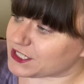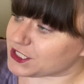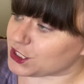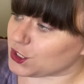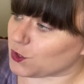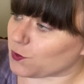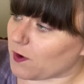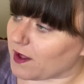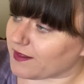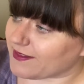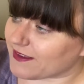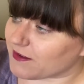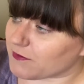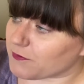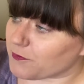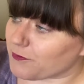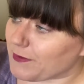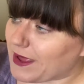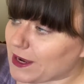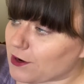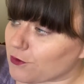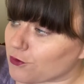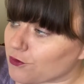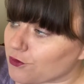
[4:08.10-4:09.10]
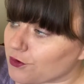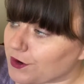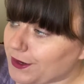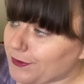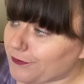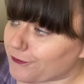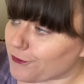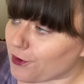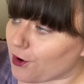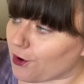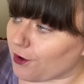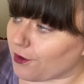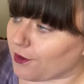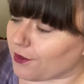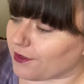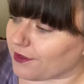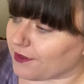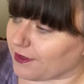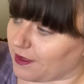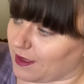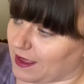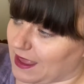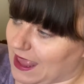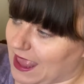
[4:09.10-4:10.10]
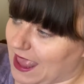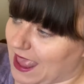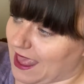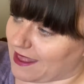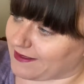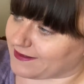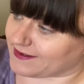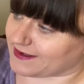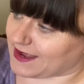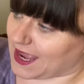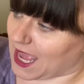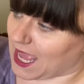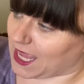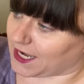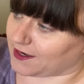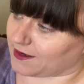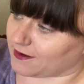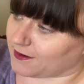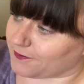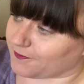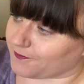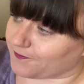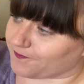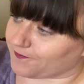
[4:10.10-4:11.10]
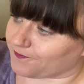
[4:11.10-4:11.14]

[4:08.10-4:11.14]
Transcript: do you want some of my cream roll? asked Anna.